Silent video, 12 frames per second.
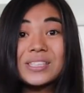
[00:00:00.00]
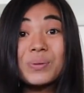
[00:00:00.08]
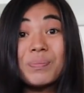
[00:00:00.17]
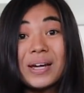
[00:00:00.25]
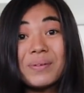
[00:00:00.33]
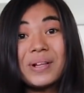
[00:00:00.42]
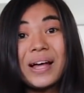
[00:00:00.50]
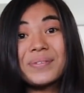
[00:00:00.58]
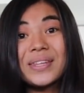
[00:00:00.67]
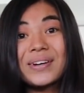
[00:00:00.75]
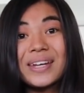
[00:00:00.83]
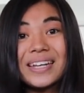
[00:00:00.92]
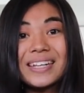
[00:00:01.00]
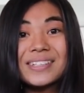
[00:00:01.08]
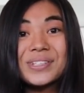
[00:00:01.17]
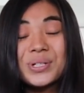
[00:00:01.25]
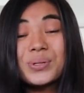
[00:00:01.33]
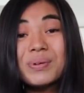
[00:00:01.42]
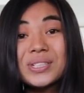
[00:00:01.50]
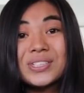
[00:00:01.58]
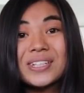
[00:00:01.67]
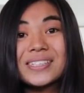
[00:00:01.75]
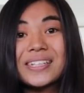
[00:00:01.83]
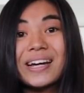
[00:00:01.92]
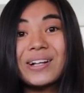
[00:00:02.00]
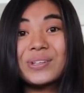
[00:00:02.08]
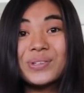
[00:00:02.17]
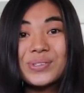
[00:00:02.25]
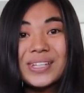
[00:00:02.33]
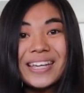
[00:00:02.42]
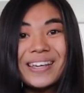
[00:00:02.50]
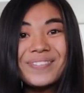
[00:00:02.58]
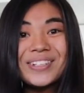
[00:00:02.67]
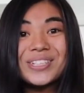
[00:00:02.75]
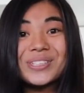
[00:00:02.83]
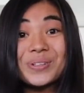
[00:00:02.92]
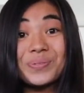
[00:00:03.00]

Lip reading: So bottom line, without getting into too much detail, using even just